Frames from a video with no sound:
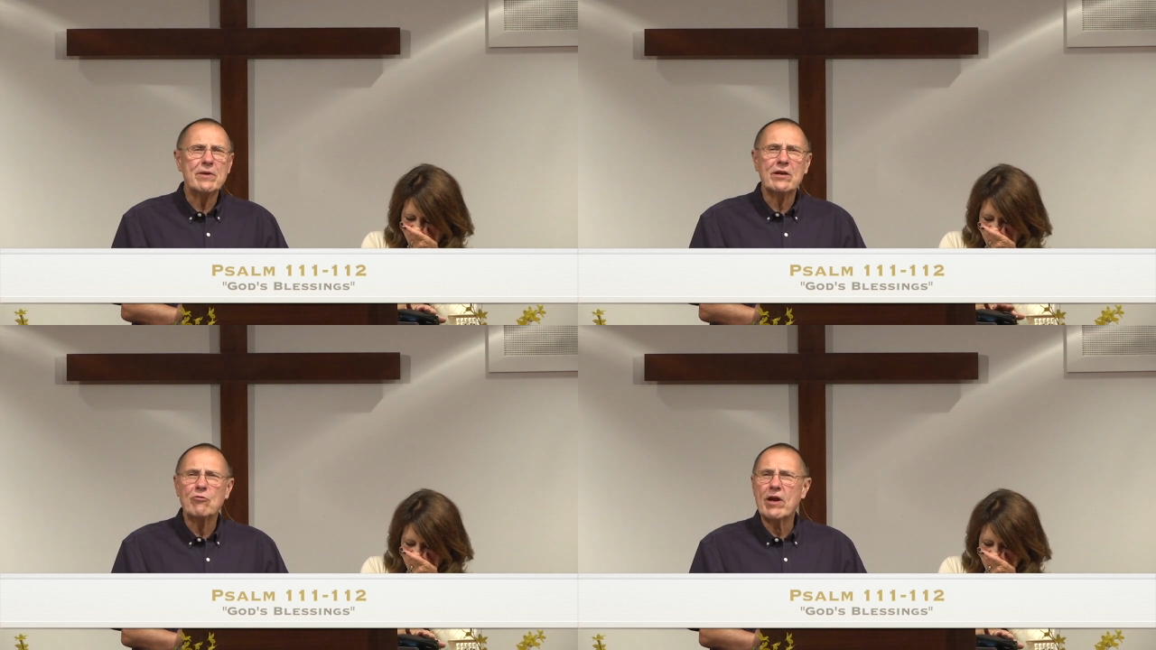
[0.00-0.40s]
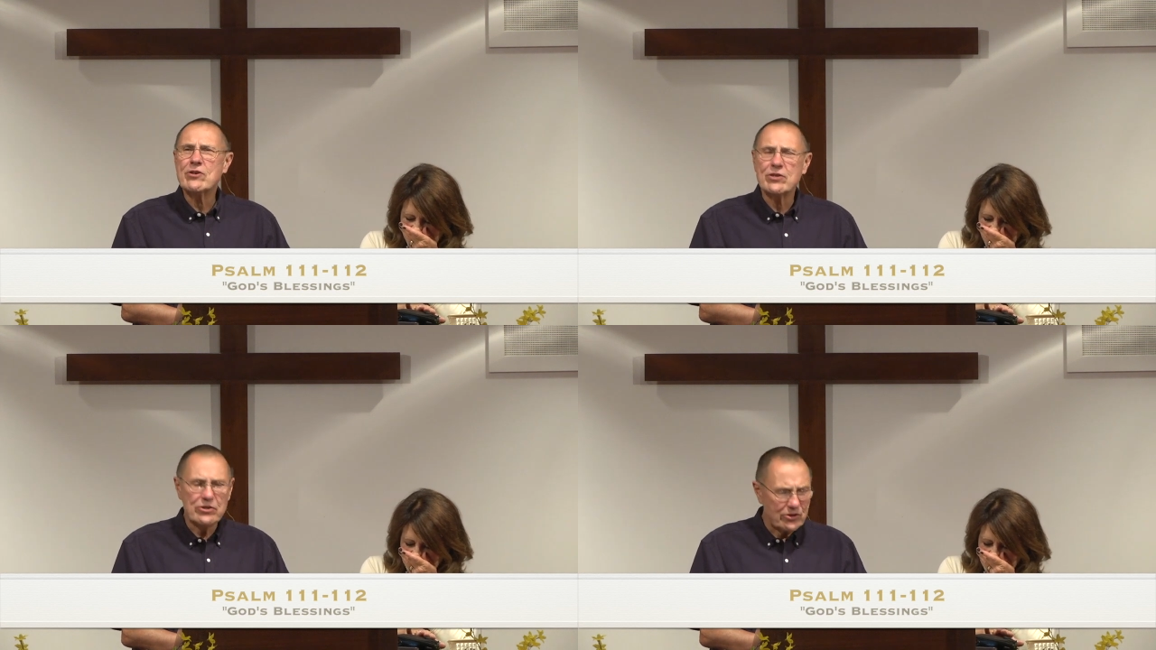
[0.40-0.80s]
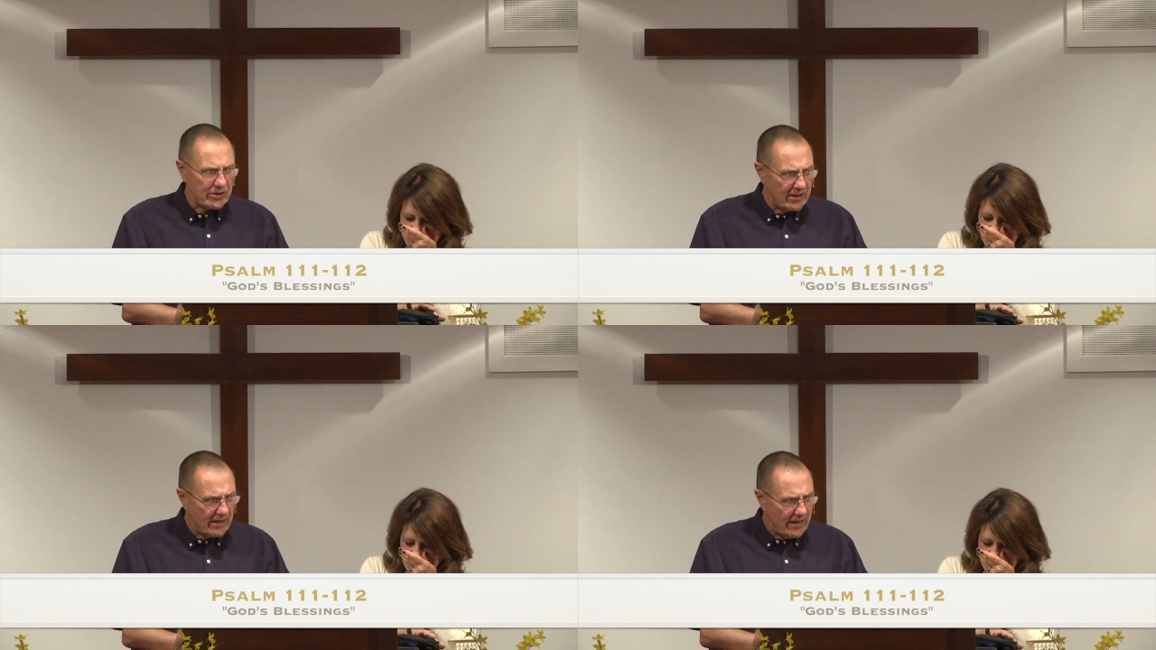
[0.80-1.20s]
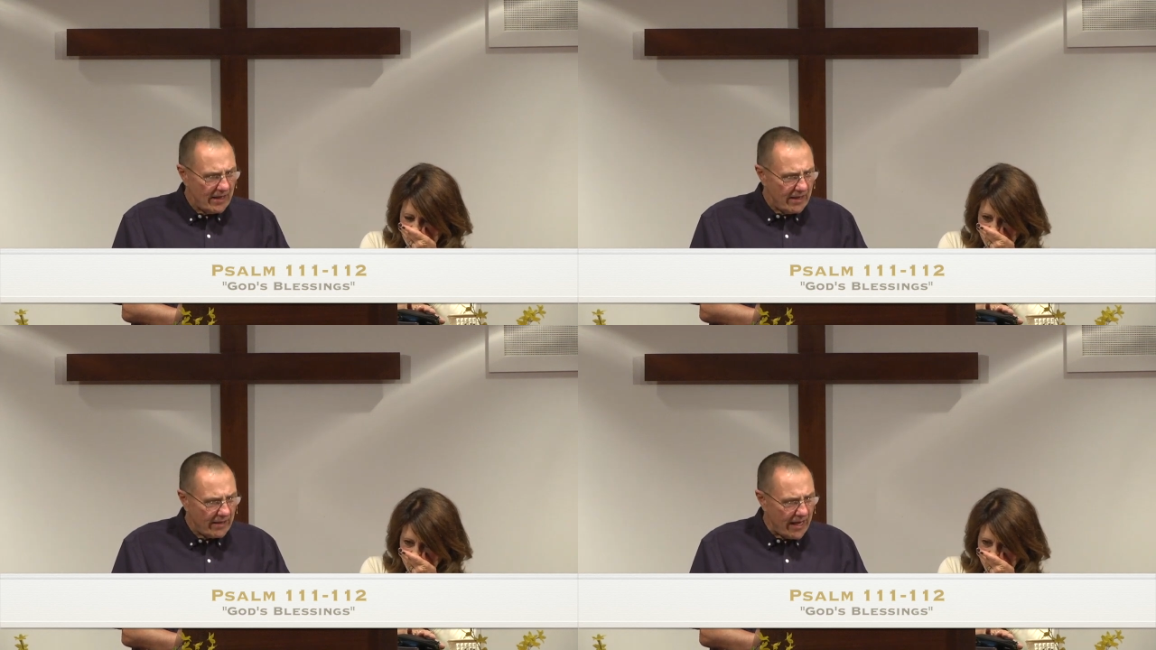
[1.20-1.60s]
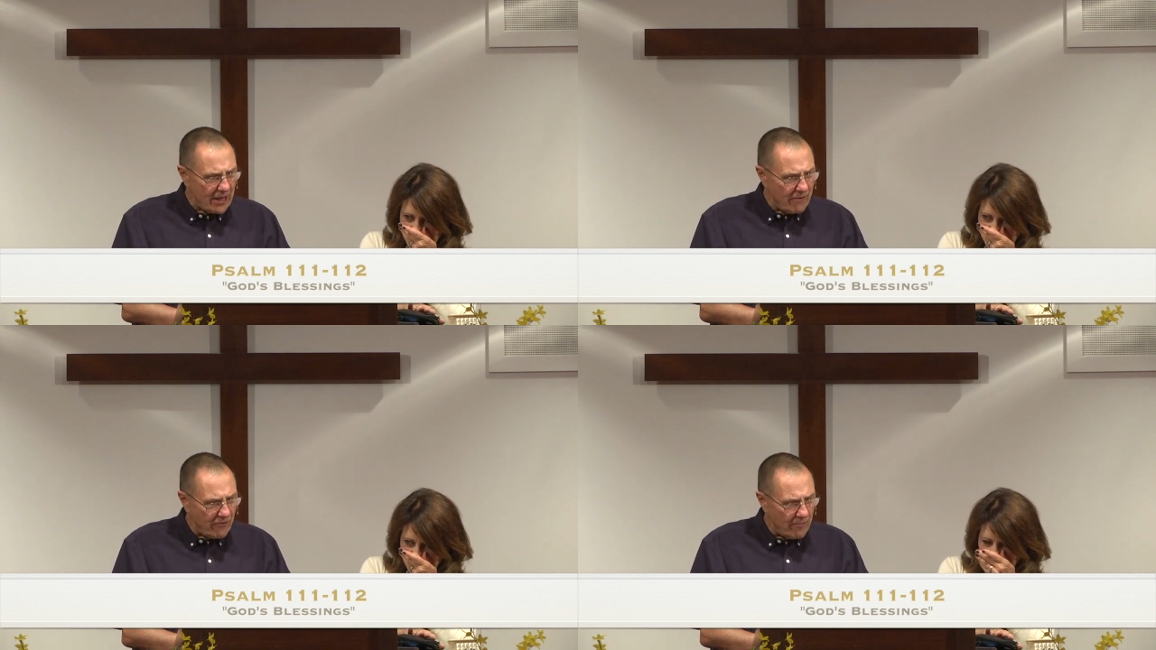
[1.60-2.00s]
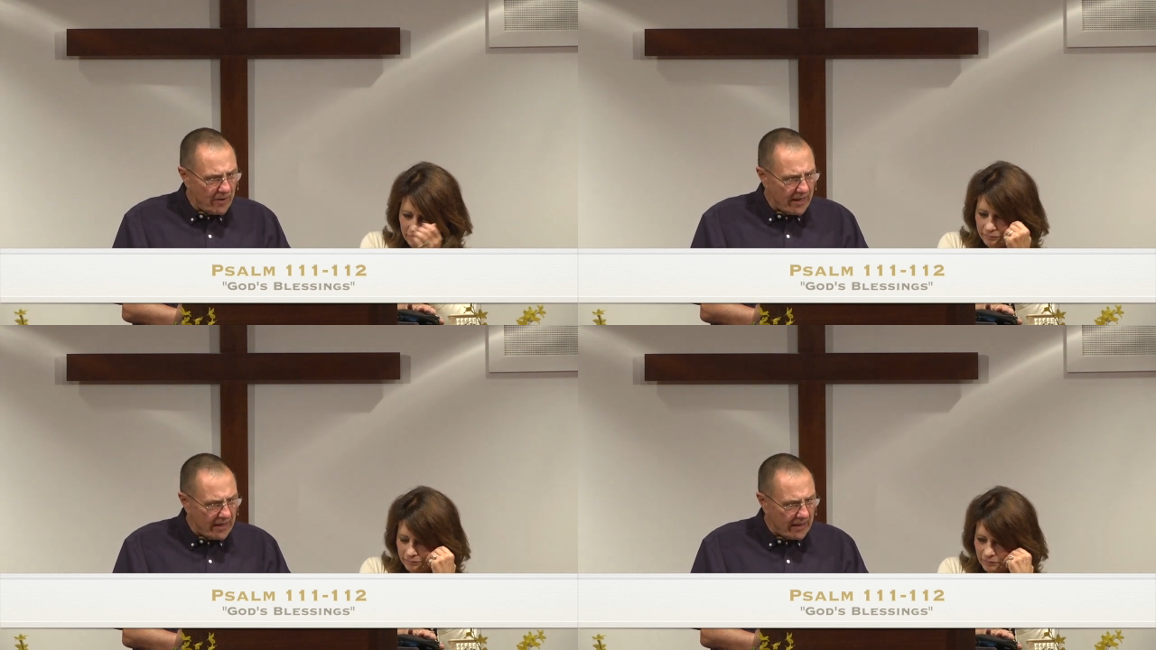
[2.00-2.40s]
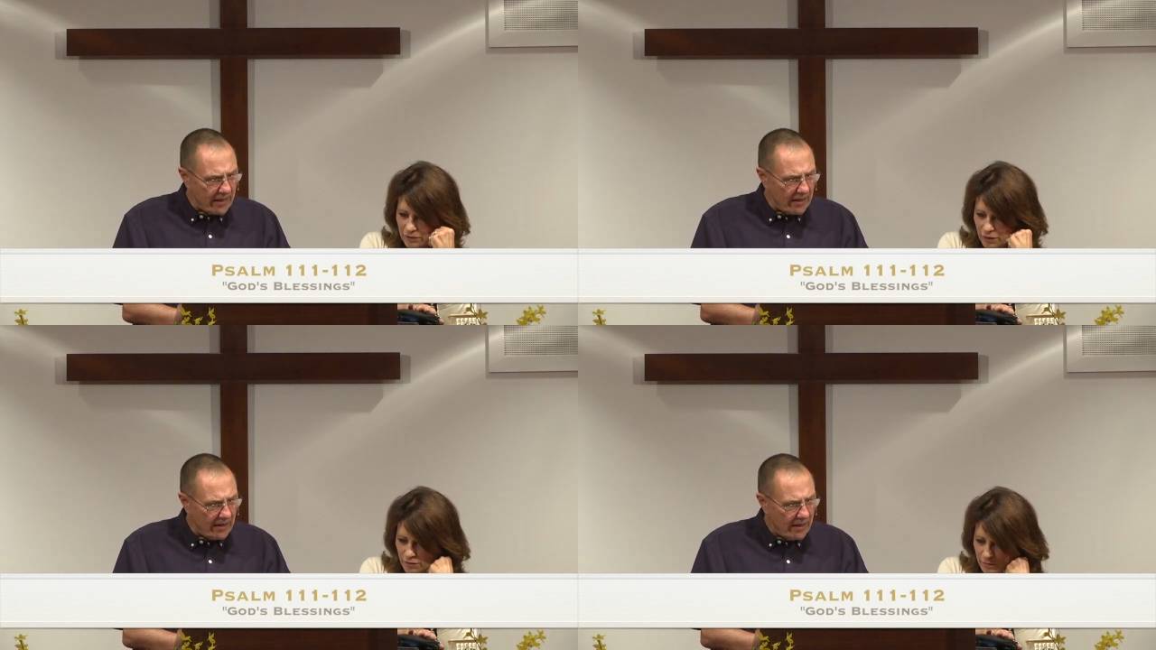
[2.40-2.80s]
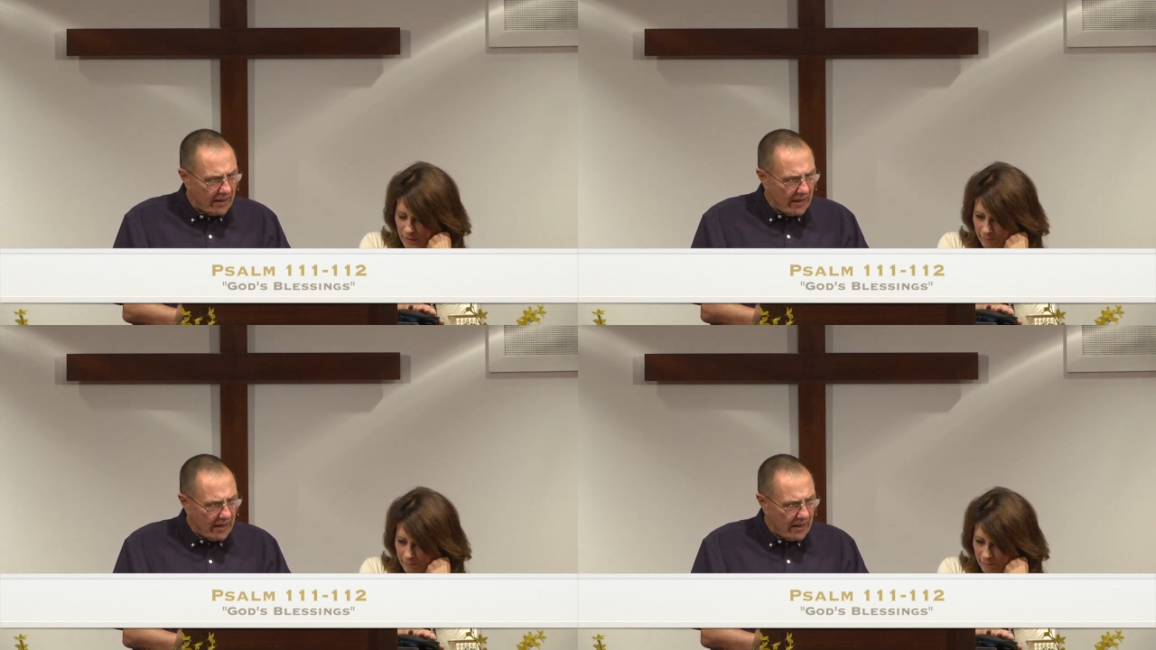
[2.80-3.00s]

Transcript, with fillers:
Speaker 1: being gracious. Thank you for being uh,